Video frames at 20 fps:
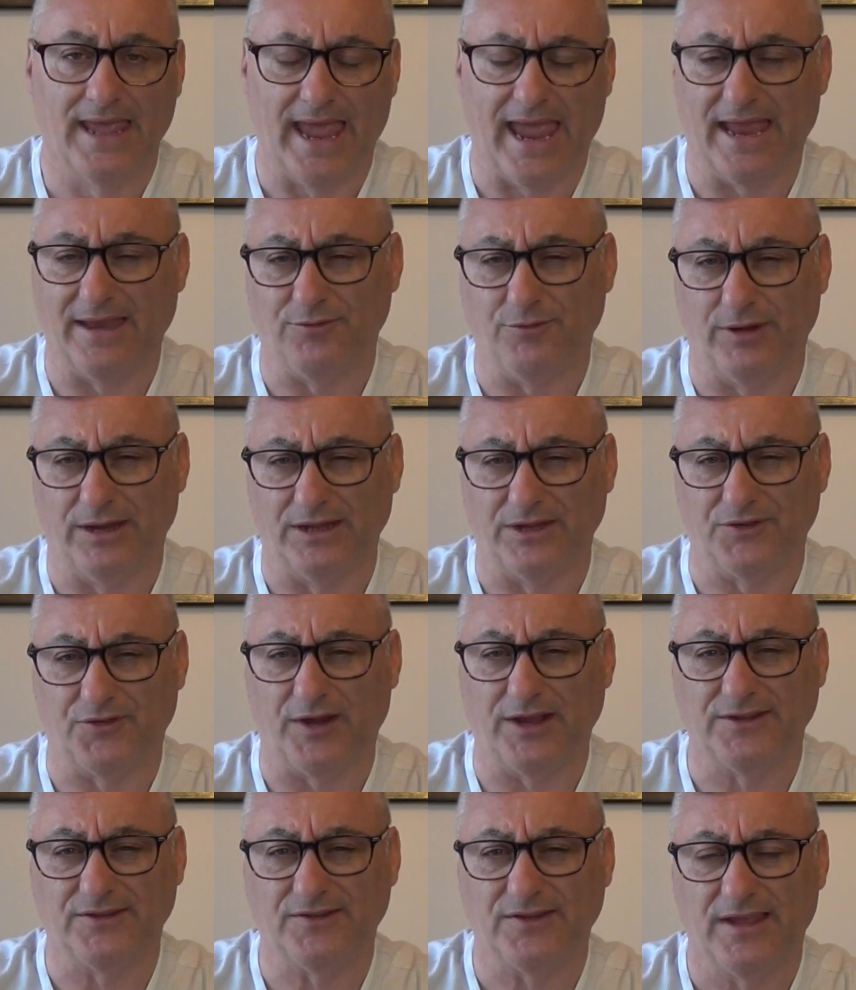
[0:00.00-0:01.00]
And greetings,
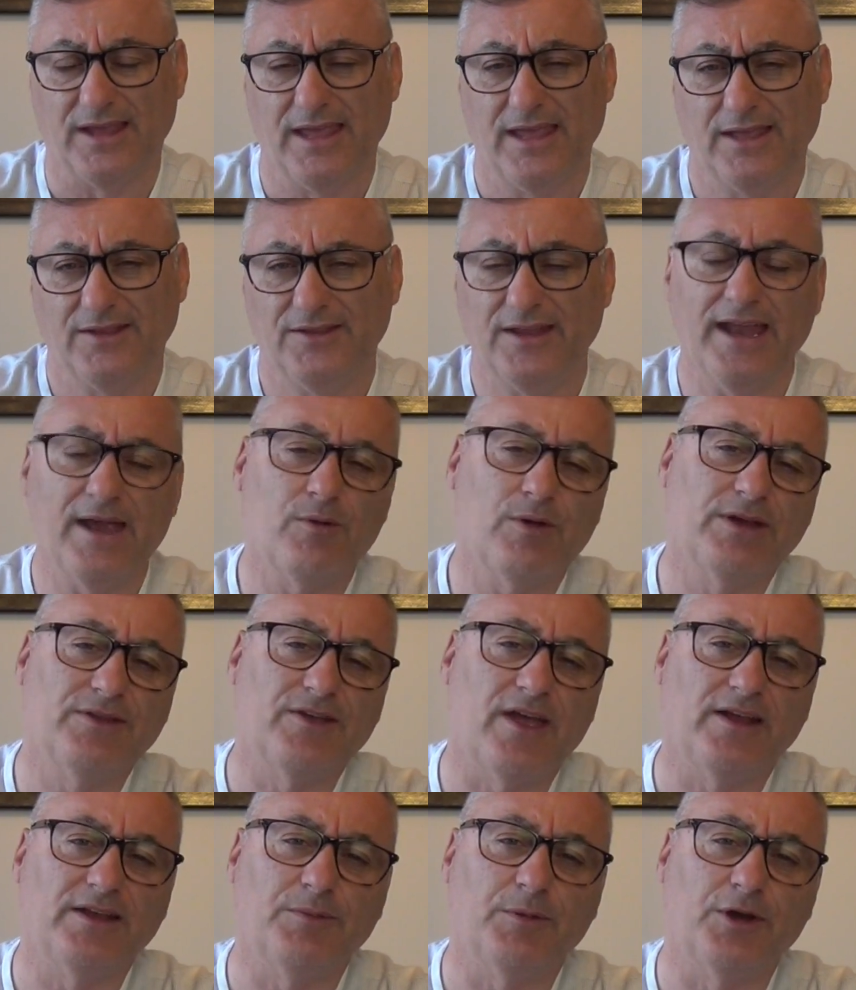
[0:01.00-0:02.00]
friends. Today I want to
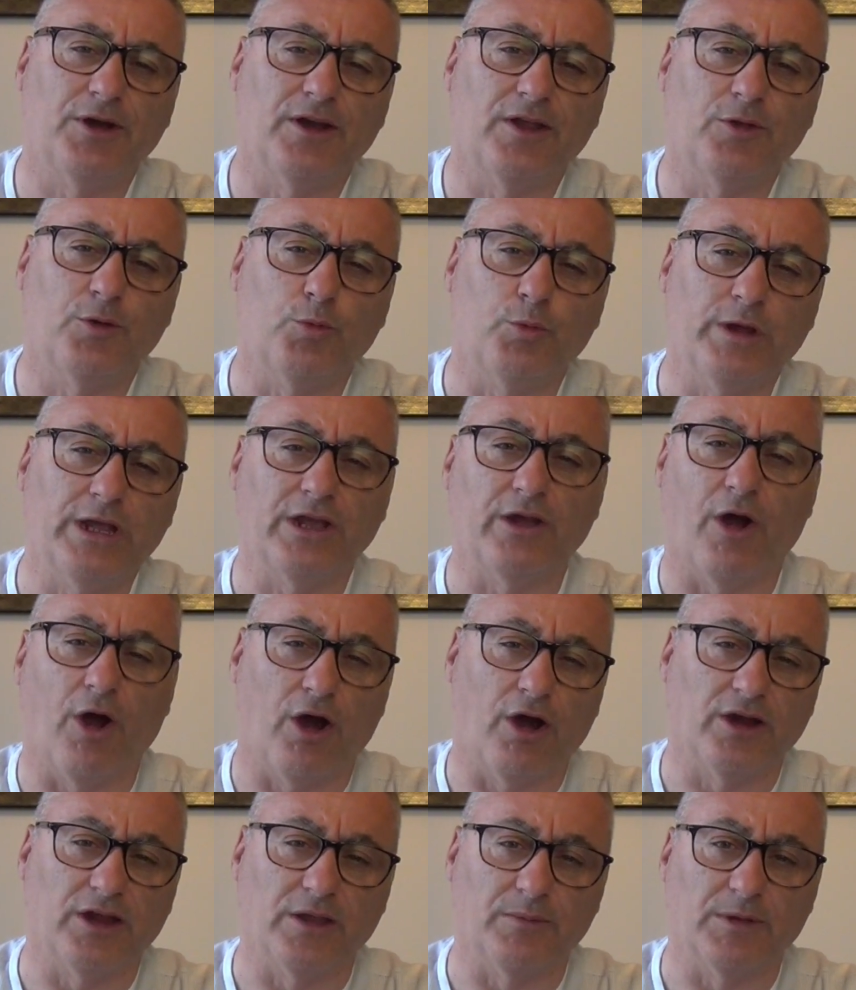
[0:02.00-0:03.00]
talk about another weak
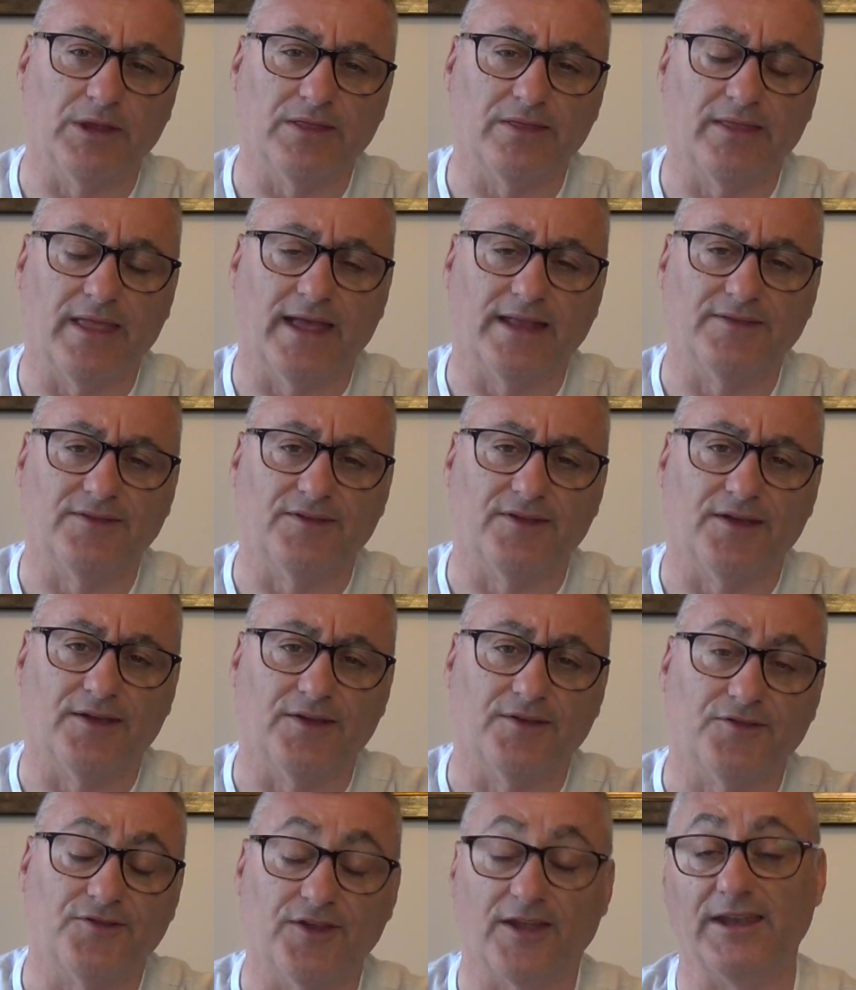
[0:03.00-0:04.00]
argument that
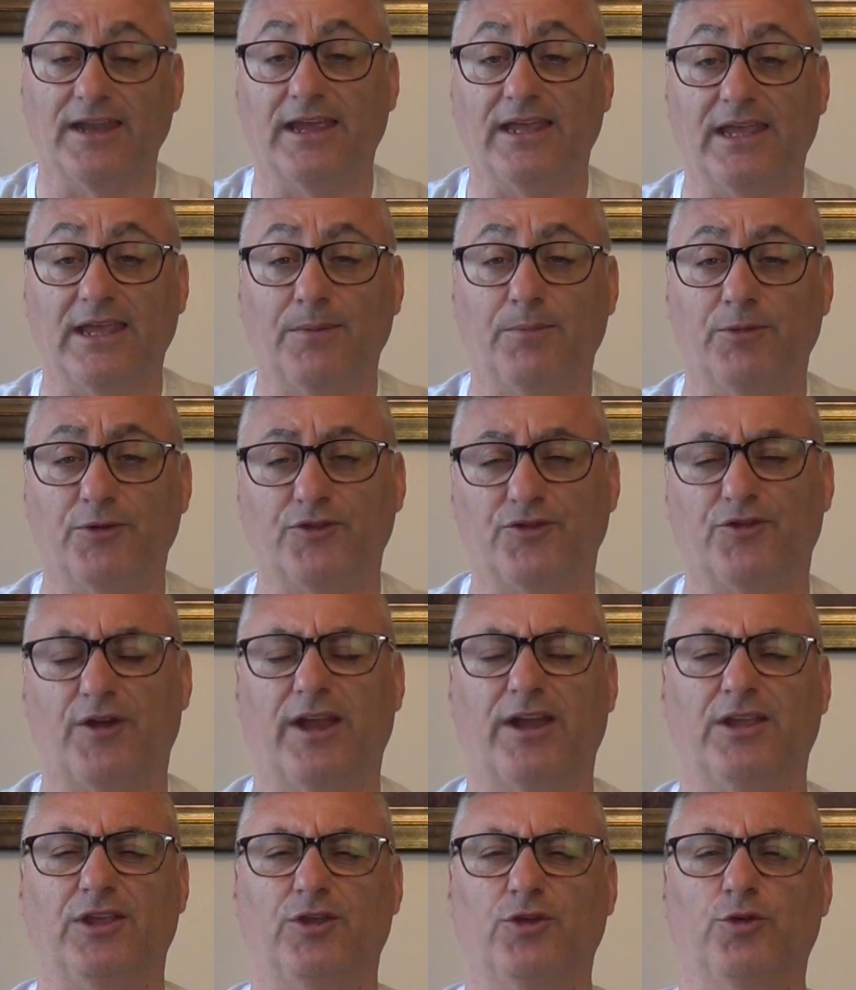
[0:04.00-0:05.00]
Sunday keepers
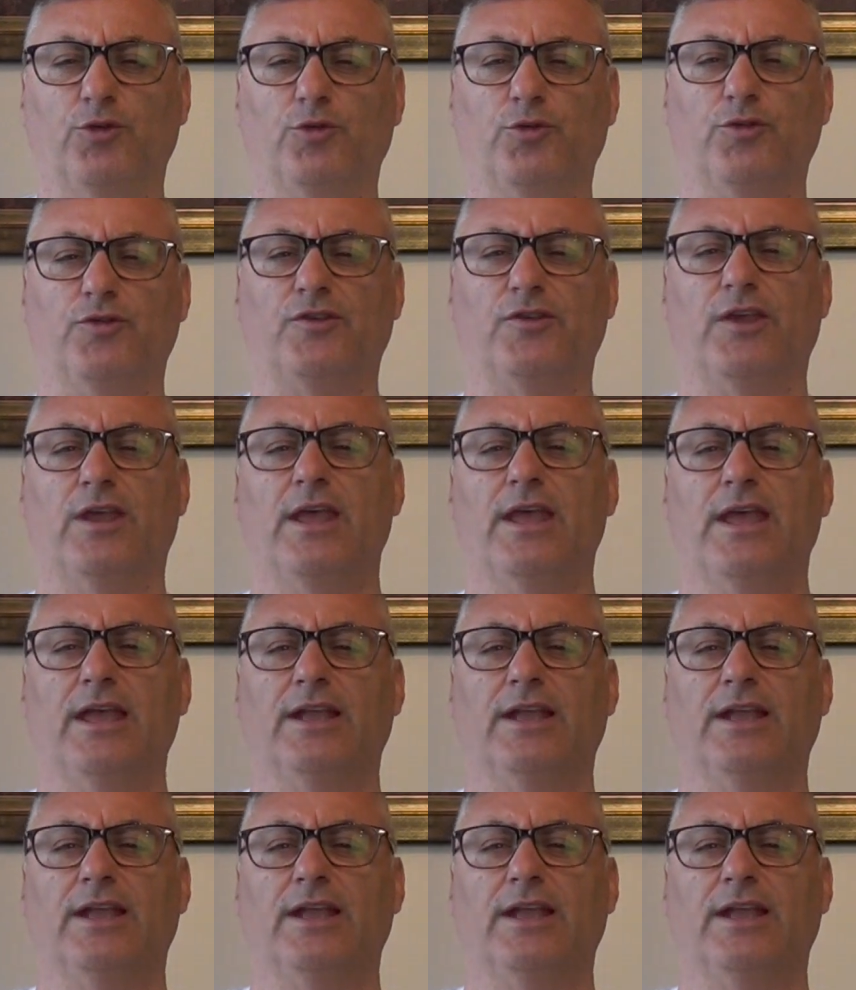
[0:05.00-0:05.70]
try to use